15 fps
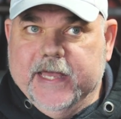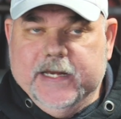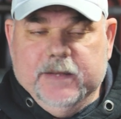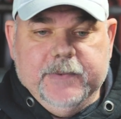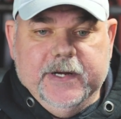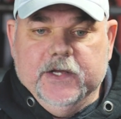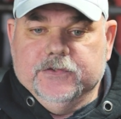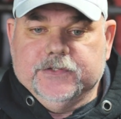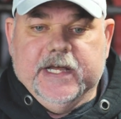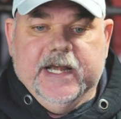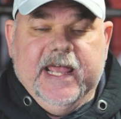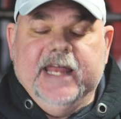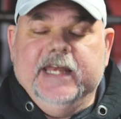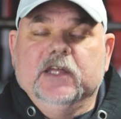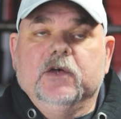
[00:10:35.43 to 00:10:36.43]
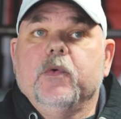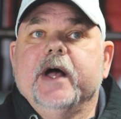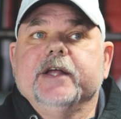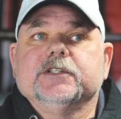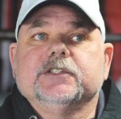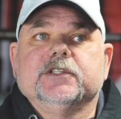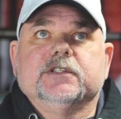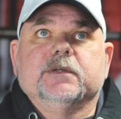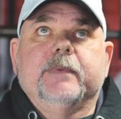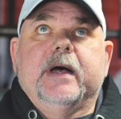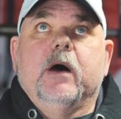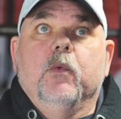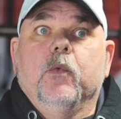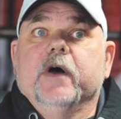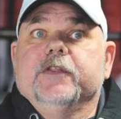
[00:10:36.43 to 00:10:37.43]
anybody who's got any questions
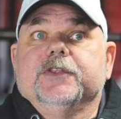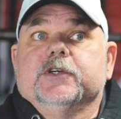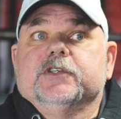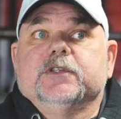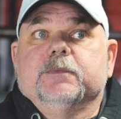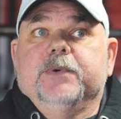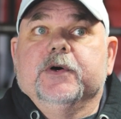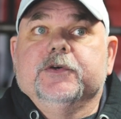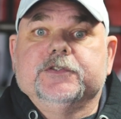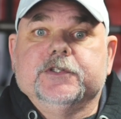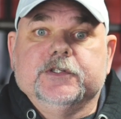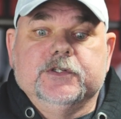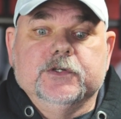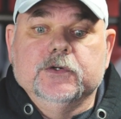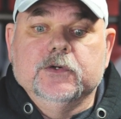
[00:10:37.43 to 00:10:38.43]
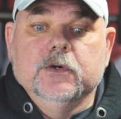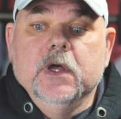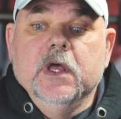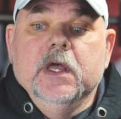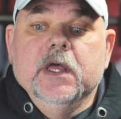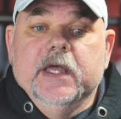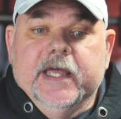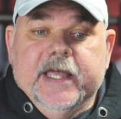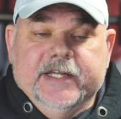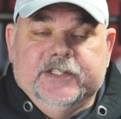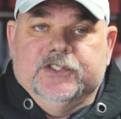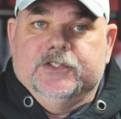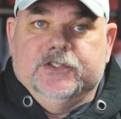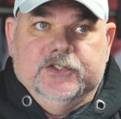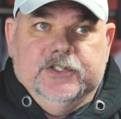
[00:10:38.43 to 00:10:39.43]
about what they're supposed to do,
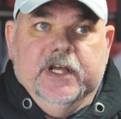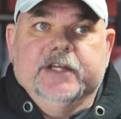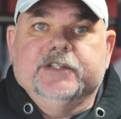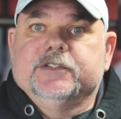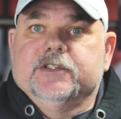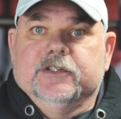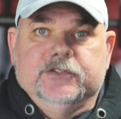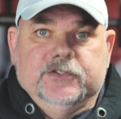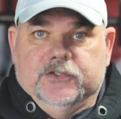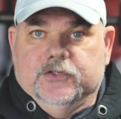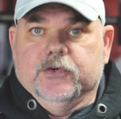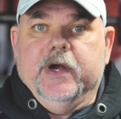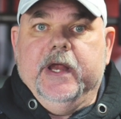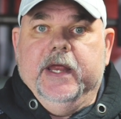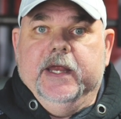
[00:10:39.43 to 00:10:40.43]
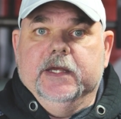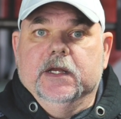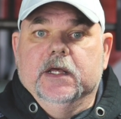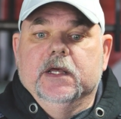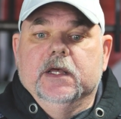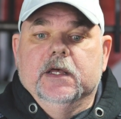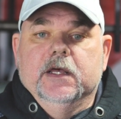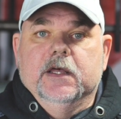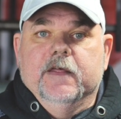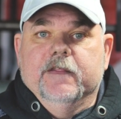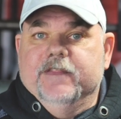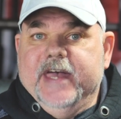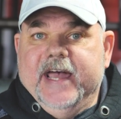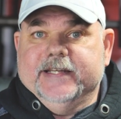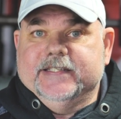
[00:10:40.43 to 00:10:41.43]
it's just strain.
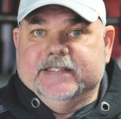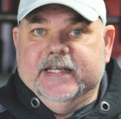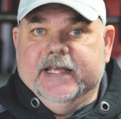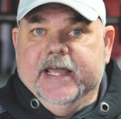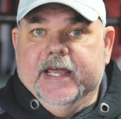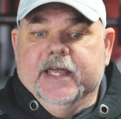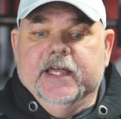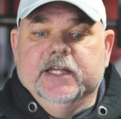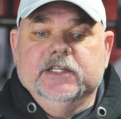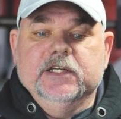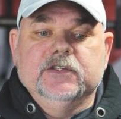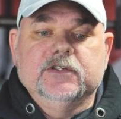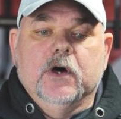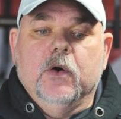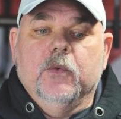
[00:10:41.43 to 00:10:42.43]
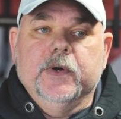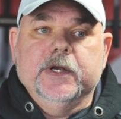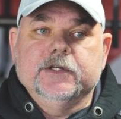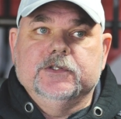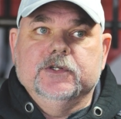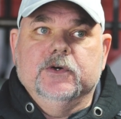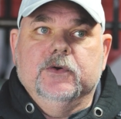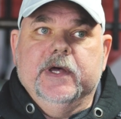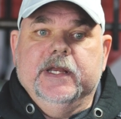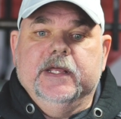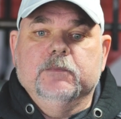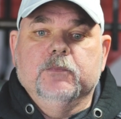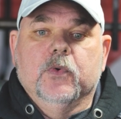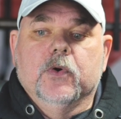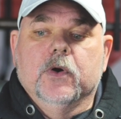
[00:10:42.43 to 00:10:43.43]
That's it. And you don't want to do
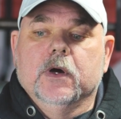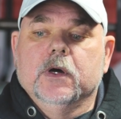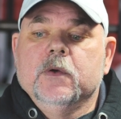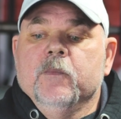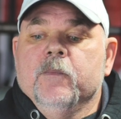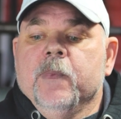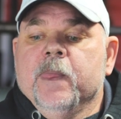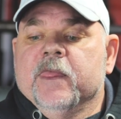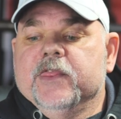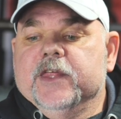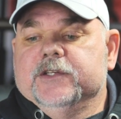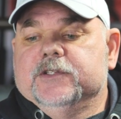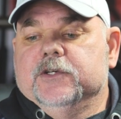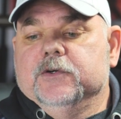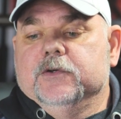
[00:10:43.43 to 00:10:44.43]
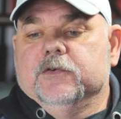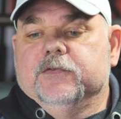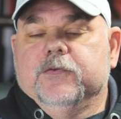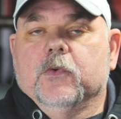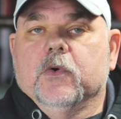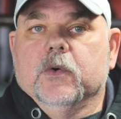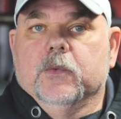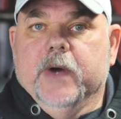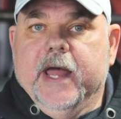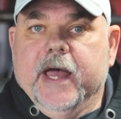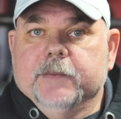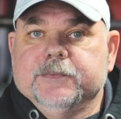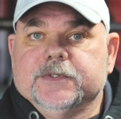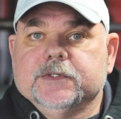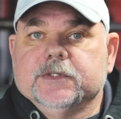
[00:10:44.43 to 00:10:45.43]
any more than 2 to 4
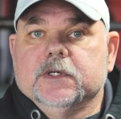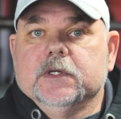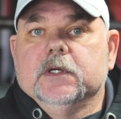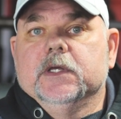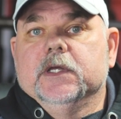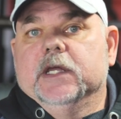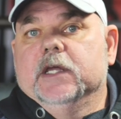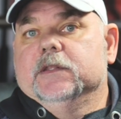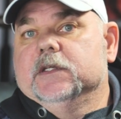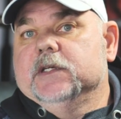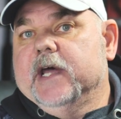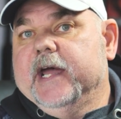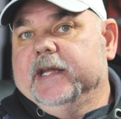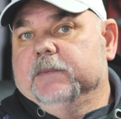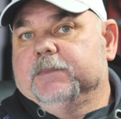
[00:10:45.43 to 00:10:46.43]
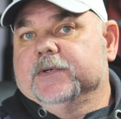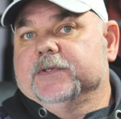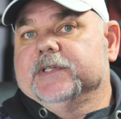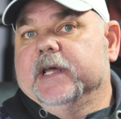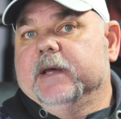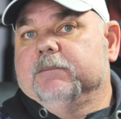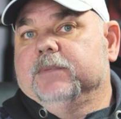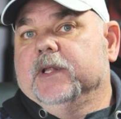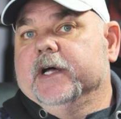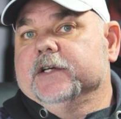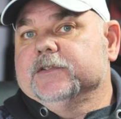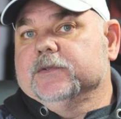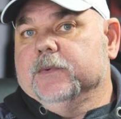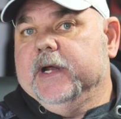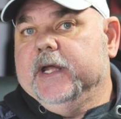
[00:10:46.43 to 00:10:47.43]
reps in the 90%
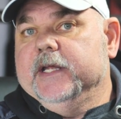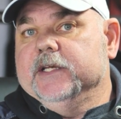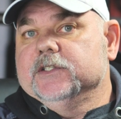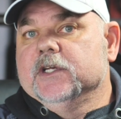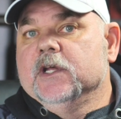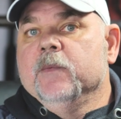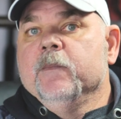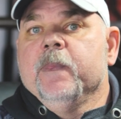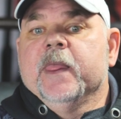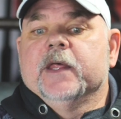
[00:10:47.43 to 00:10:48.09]
plus range.